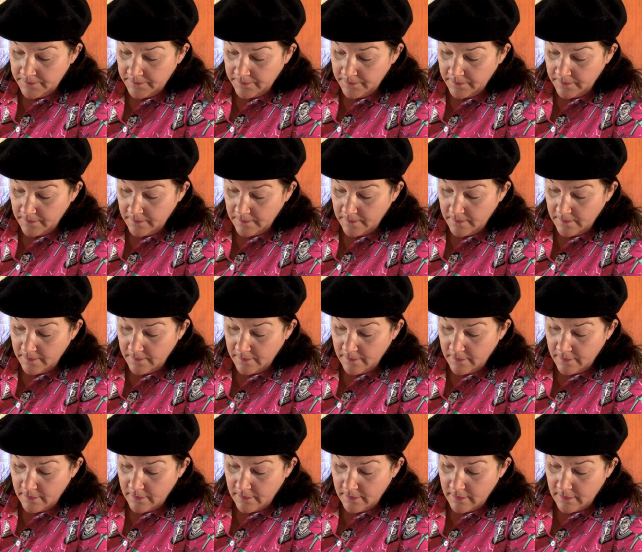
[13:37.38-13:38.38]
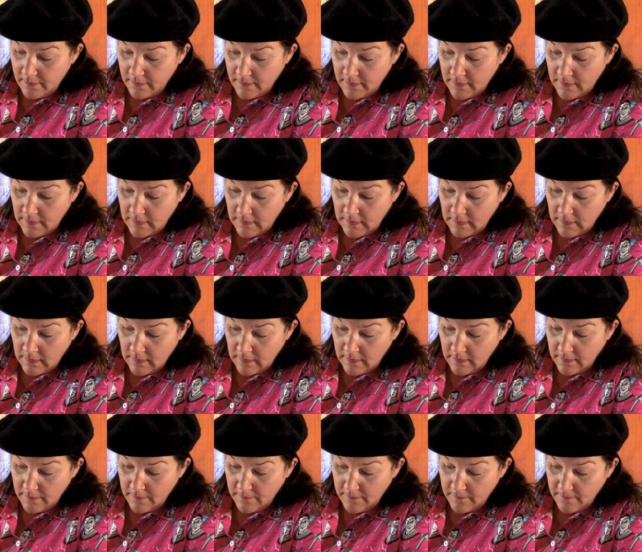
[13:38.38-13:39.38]

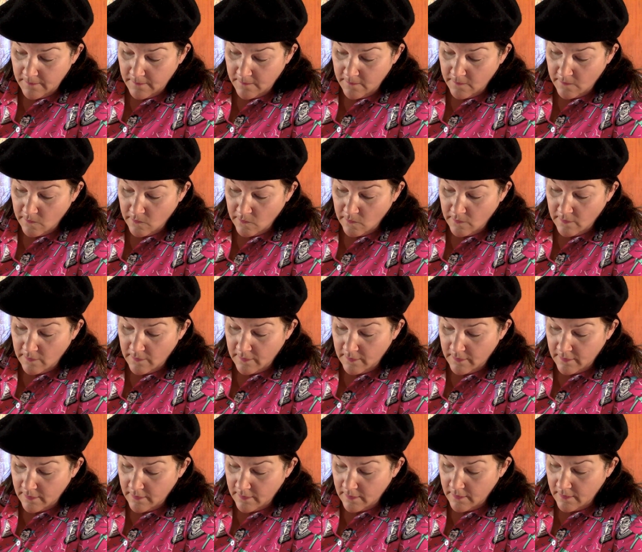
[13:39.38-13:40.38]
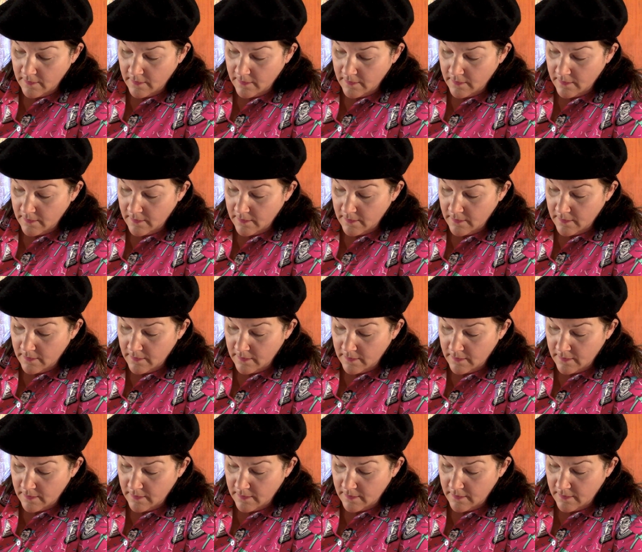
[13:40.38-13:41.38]

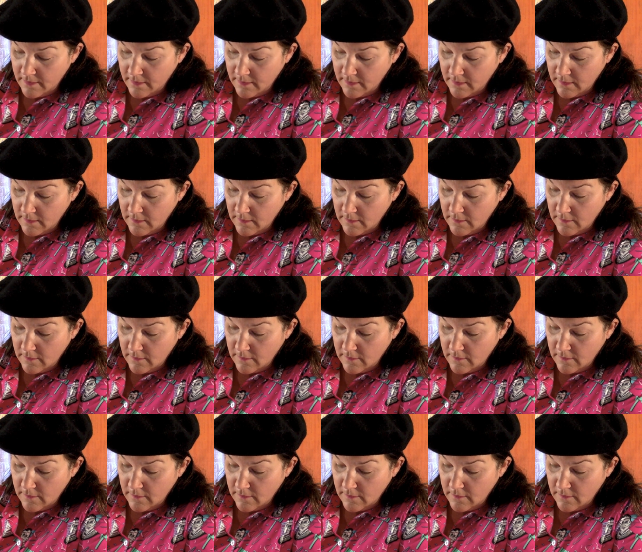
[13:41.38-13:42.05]
(silence)